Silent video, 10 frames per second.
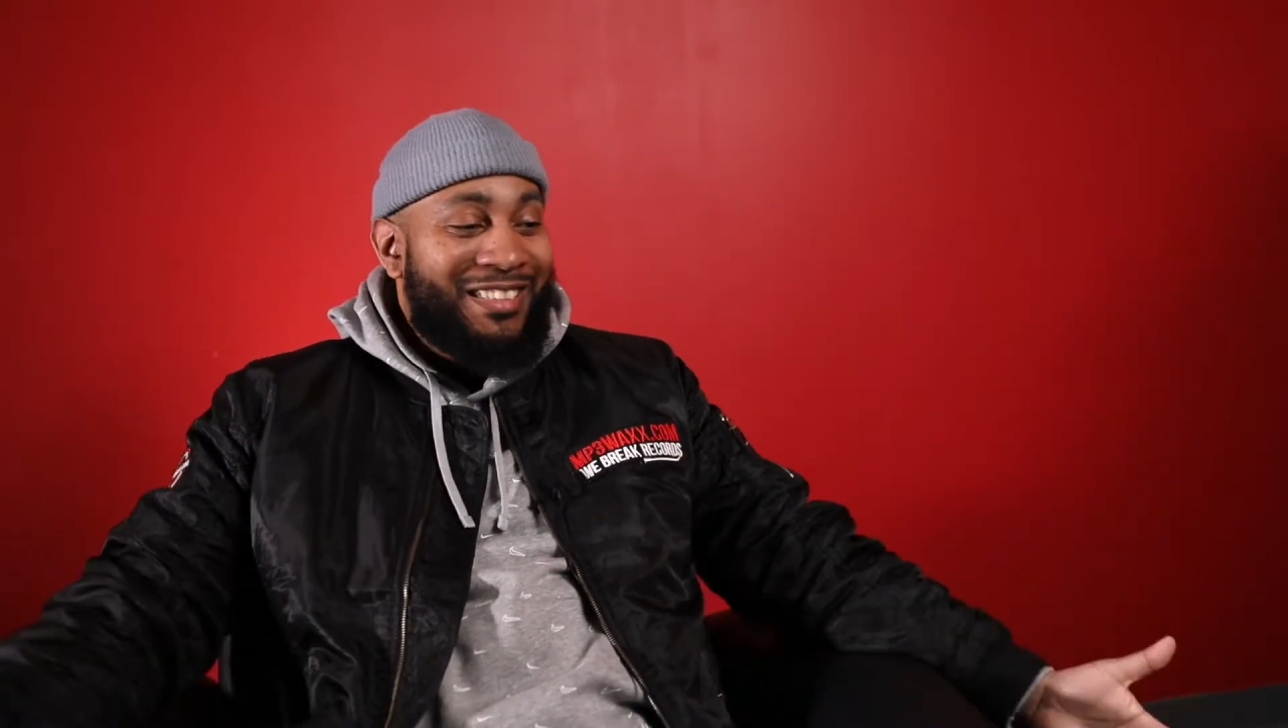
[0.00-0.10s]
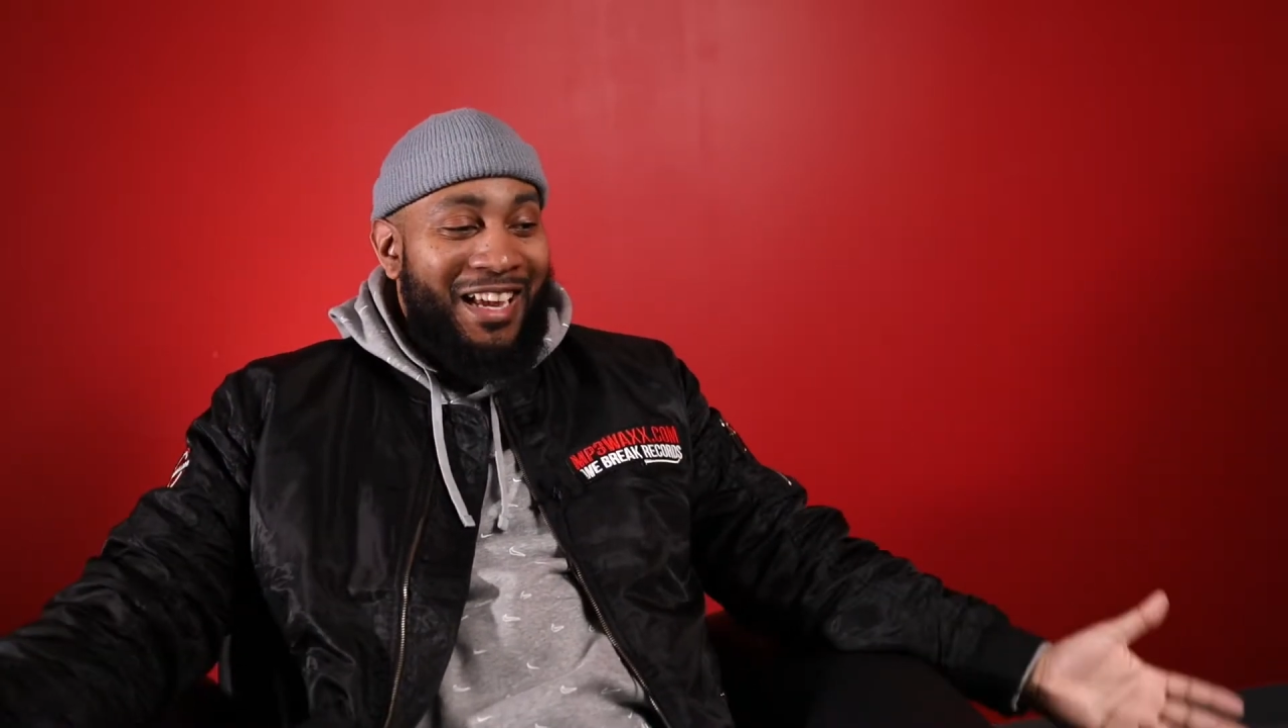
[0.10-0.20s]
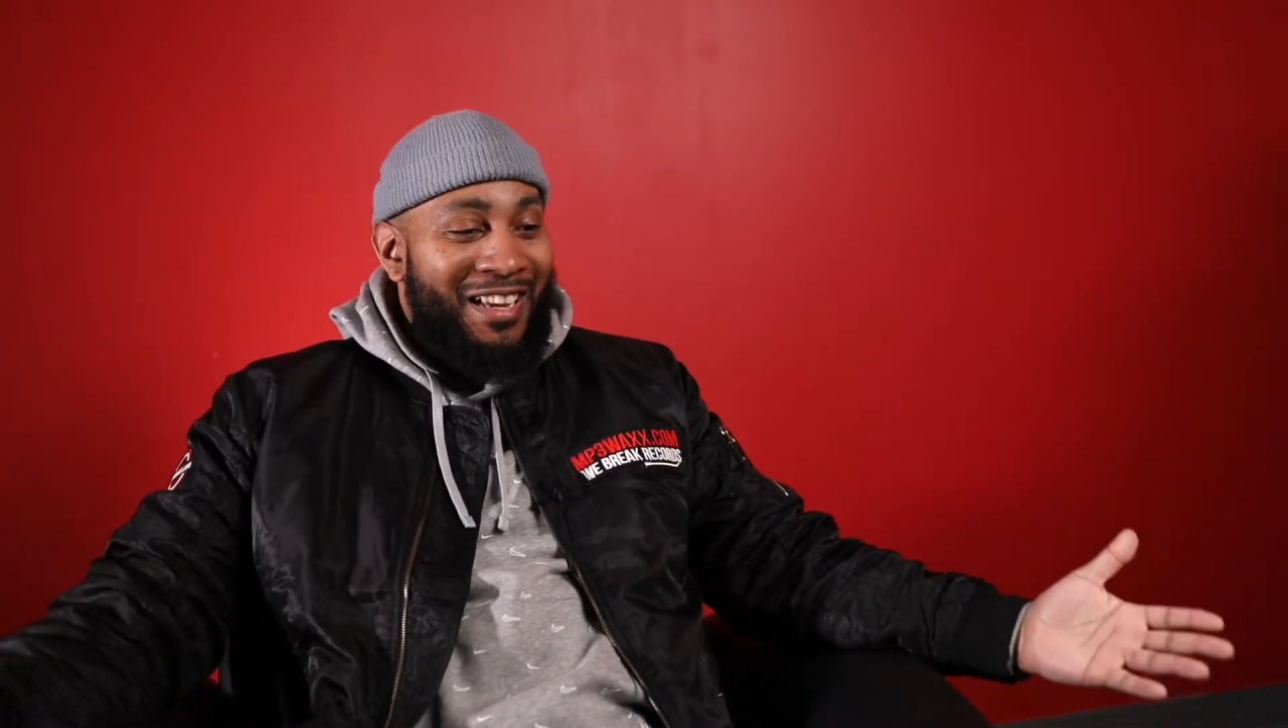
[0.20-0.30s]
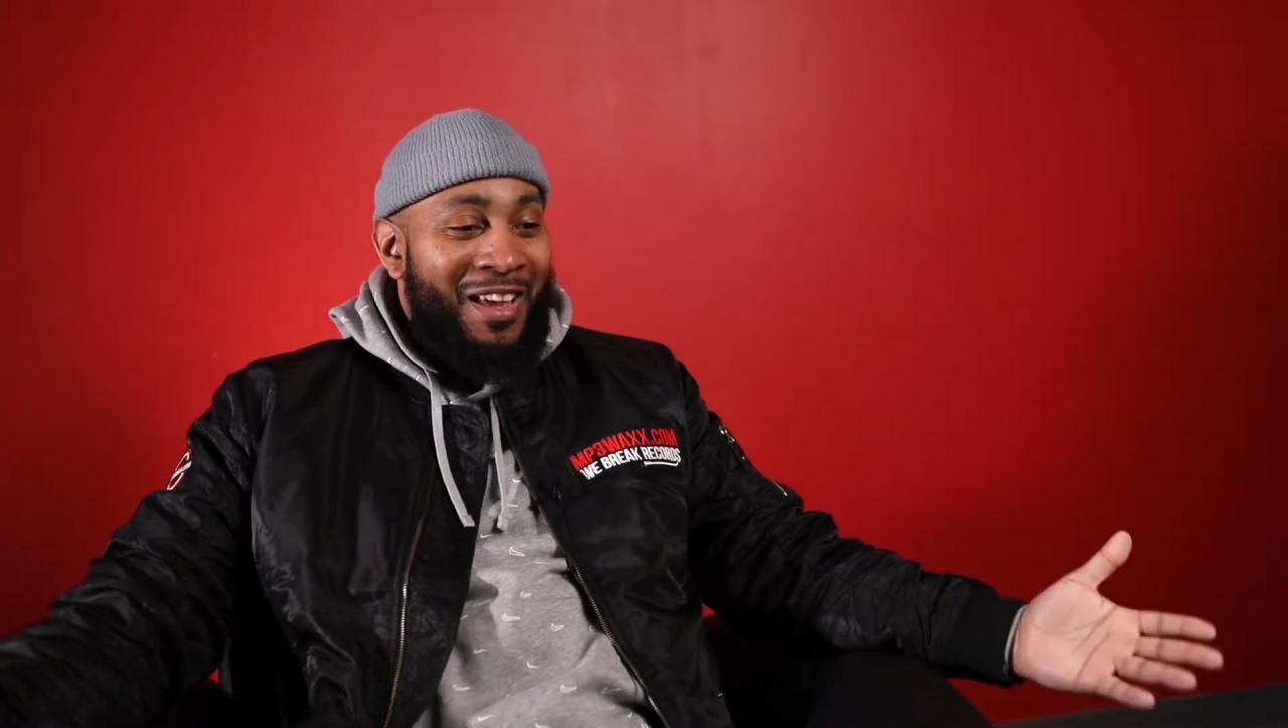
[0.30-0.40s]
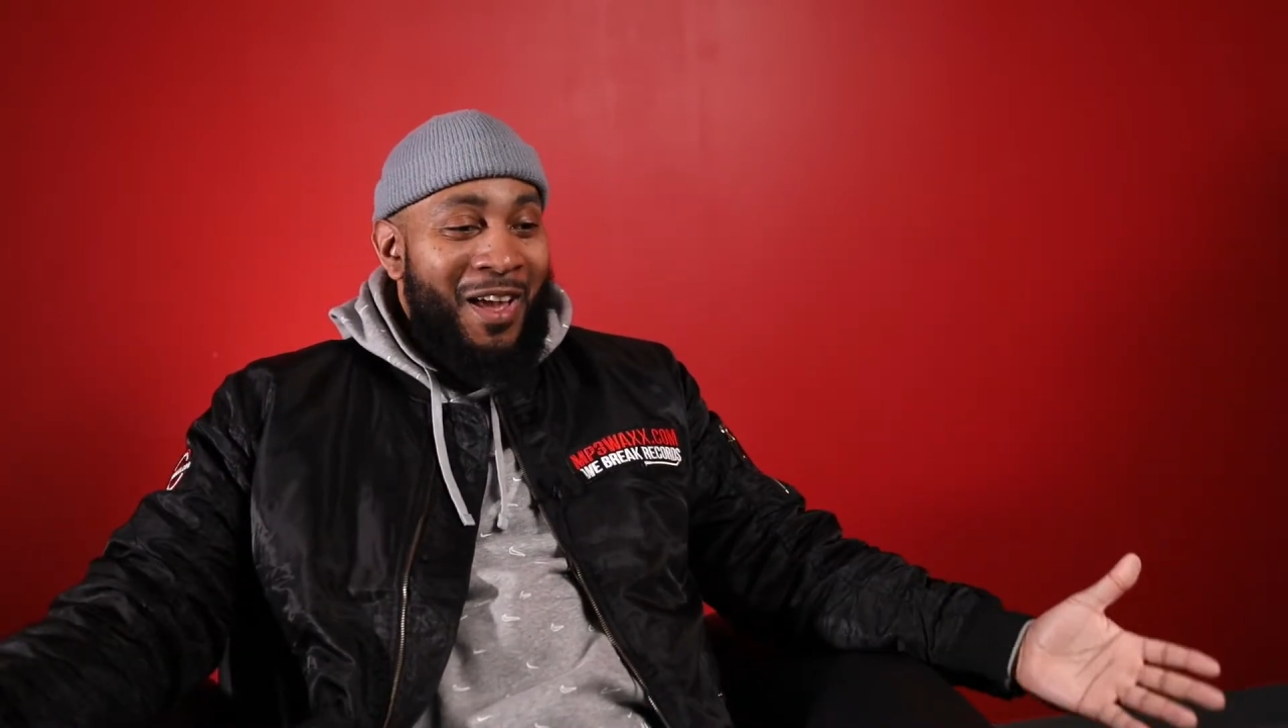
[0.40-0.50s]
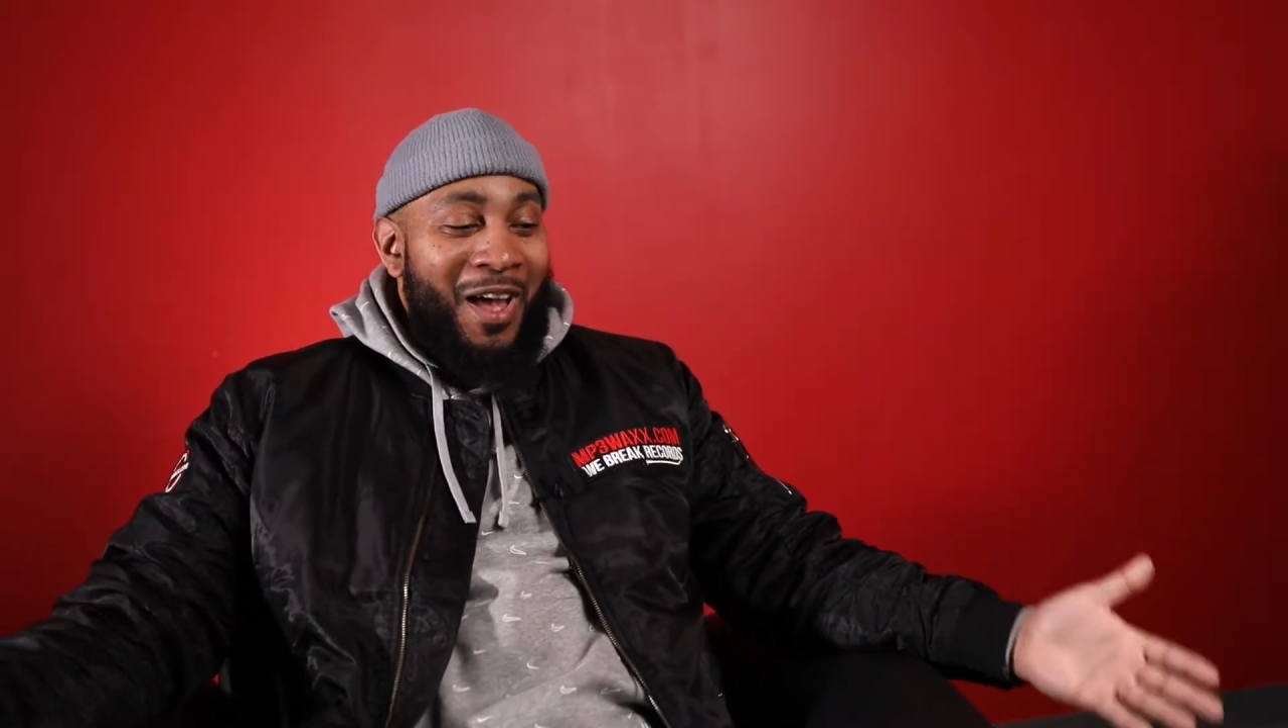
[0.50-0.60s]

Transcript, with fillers: J,